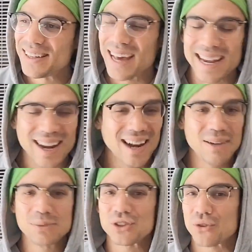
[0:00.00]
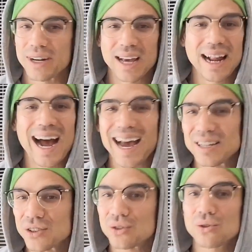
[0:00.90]
nightclubs straight out of
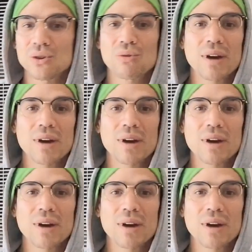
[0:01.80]
high school,